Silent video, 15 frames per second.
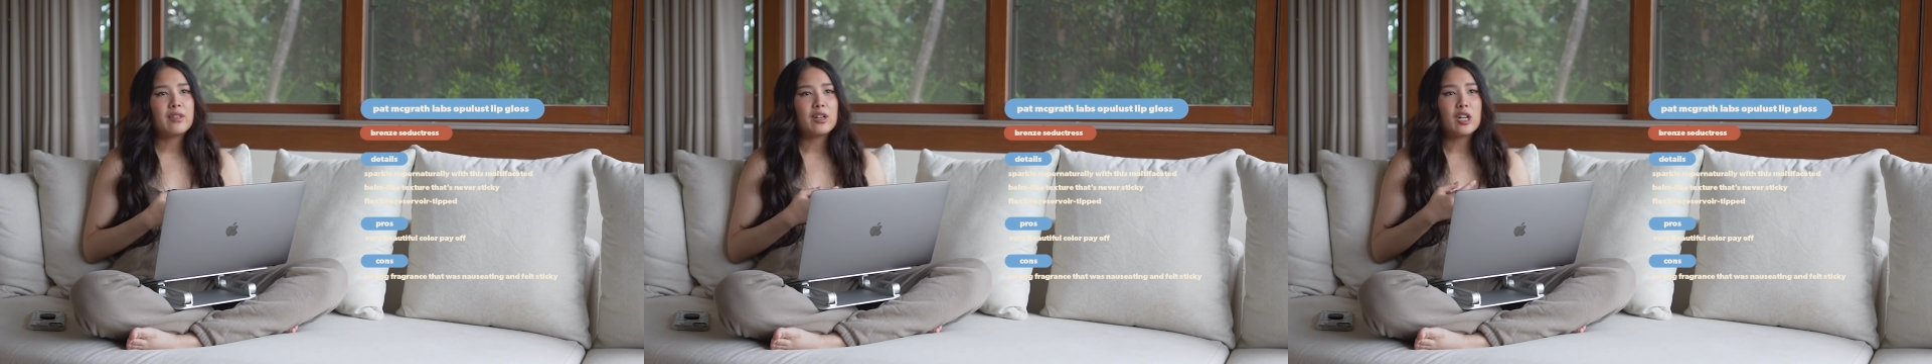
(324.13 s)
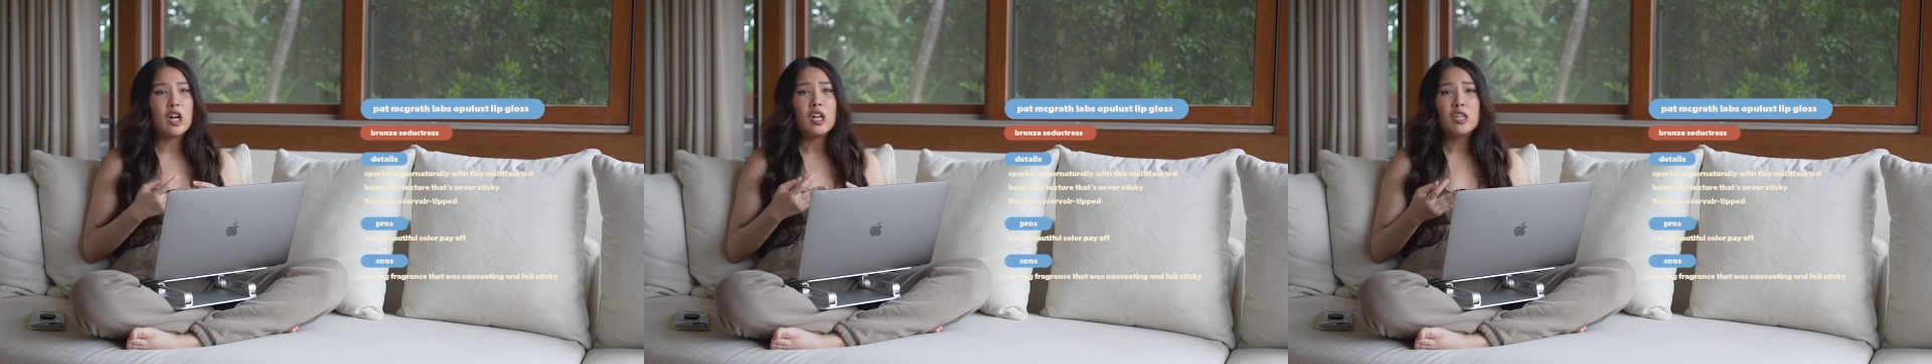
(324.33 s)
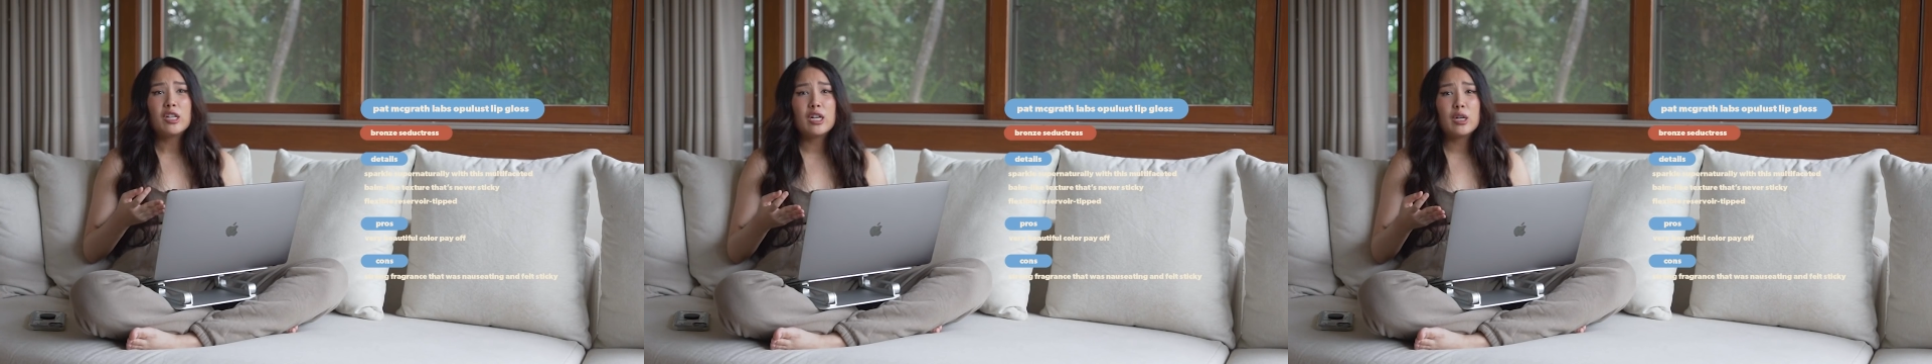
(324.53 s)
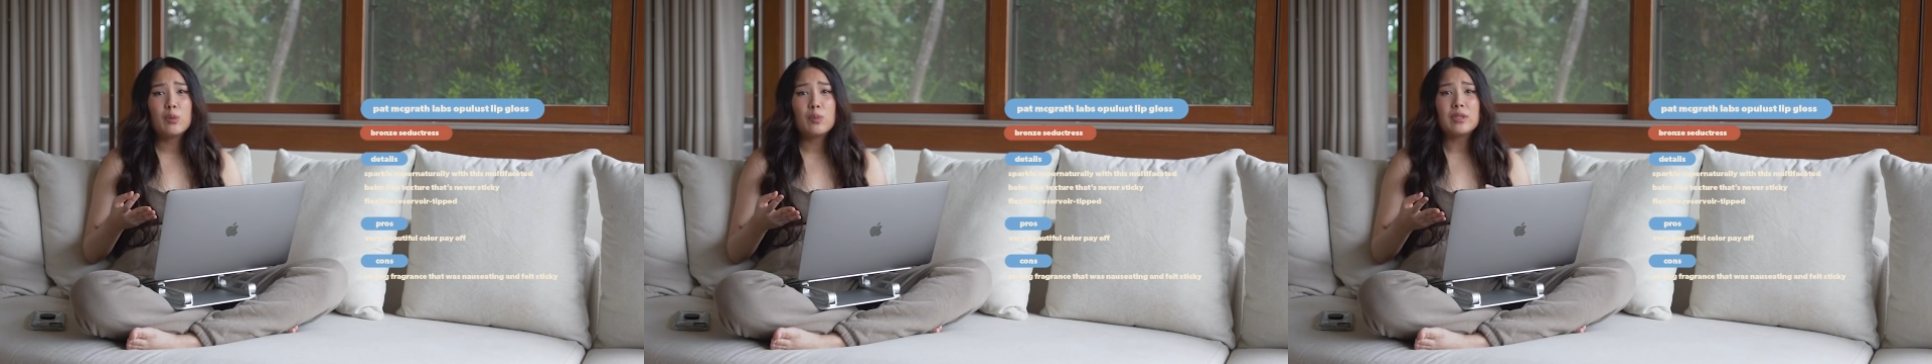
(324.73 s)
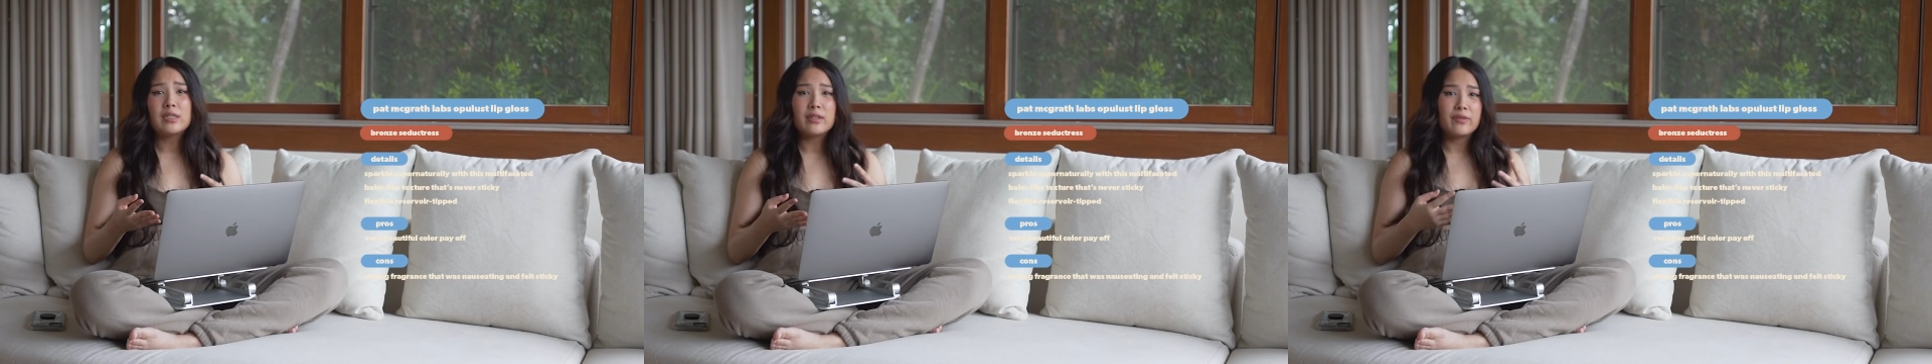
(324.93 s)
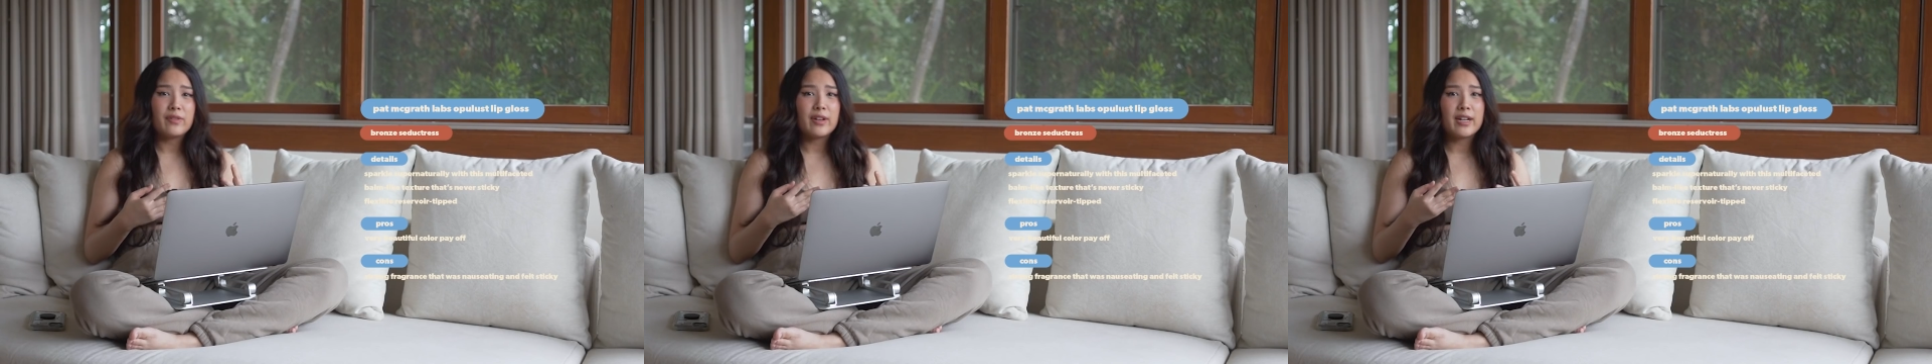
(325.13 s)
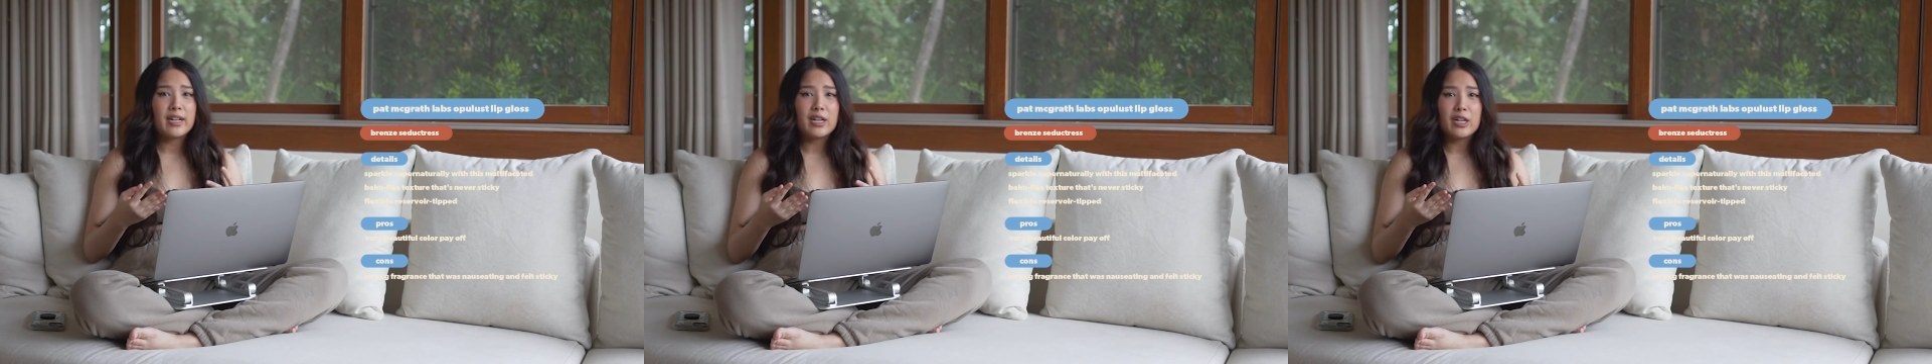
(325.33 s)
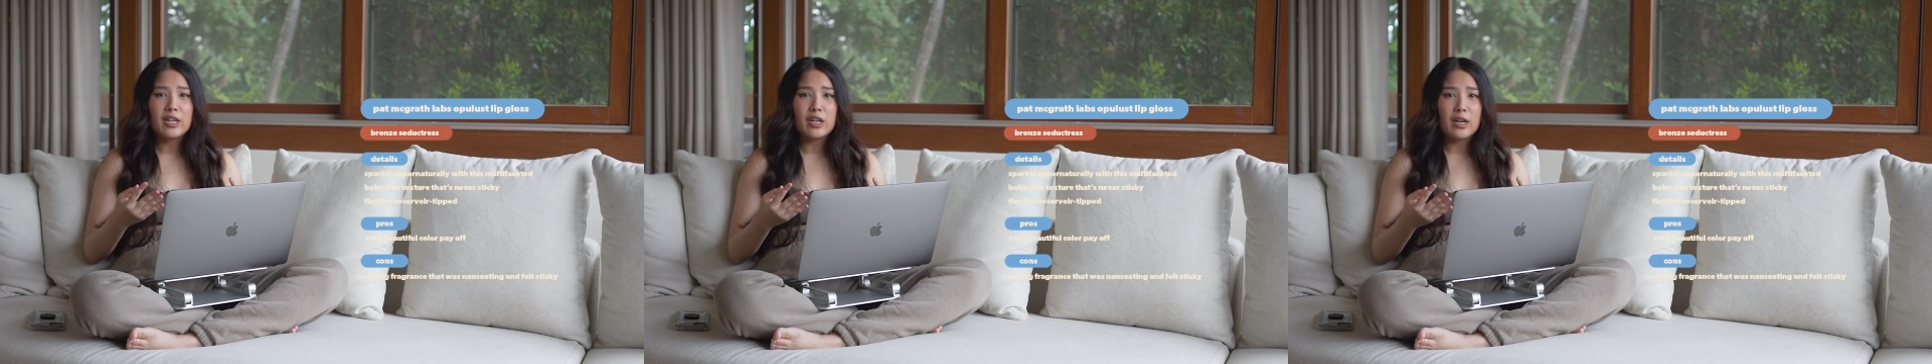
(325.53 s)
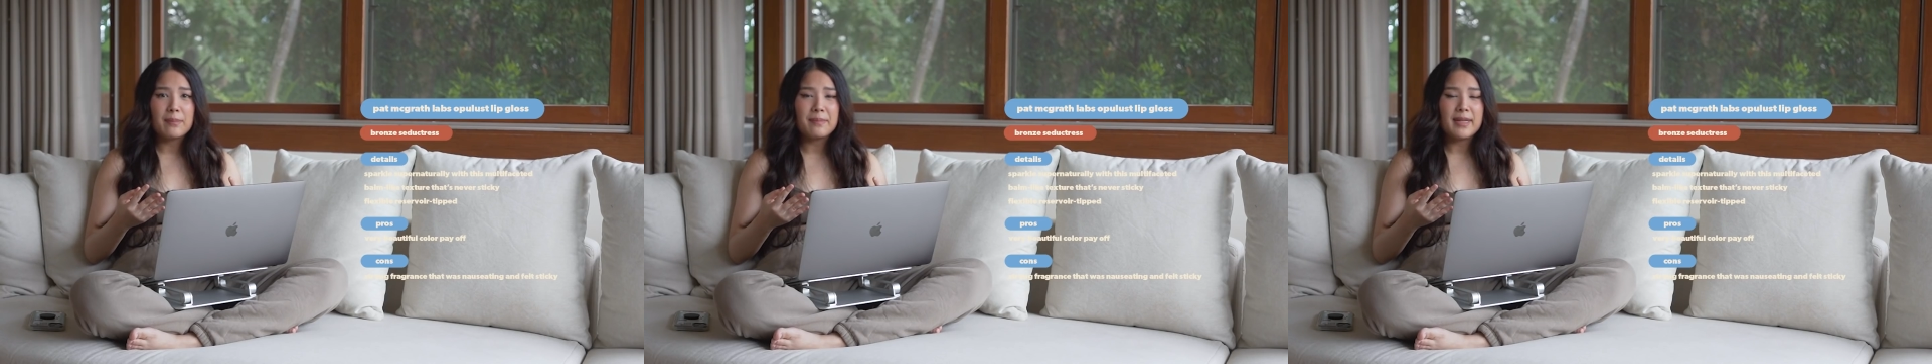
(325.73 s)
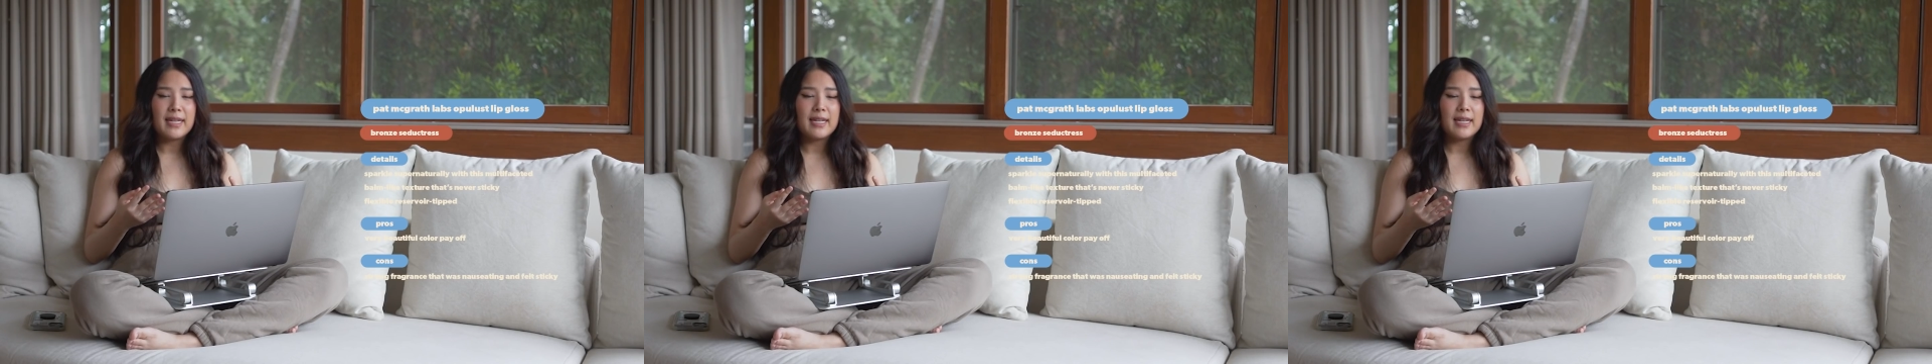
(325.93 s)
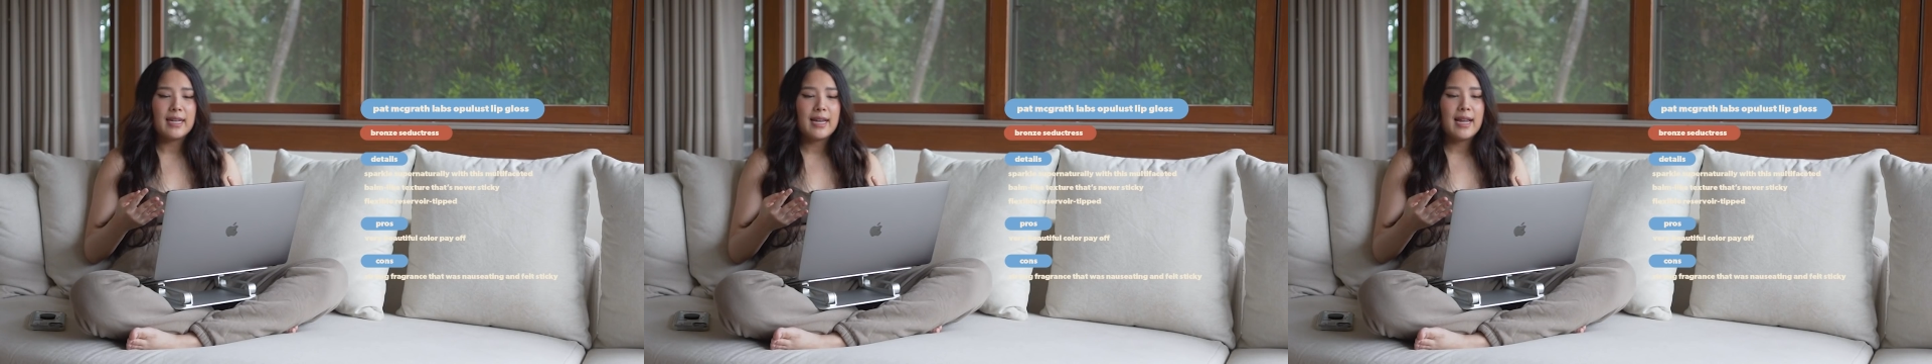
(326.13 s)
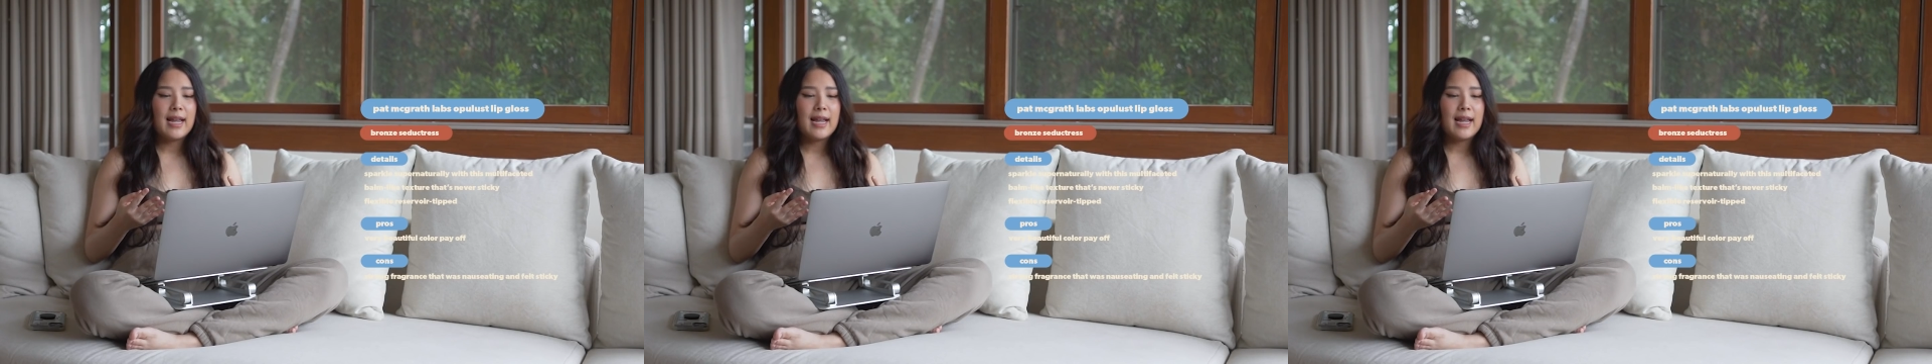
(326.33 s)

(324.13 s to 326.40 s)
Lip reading: the color wasn't very good on me.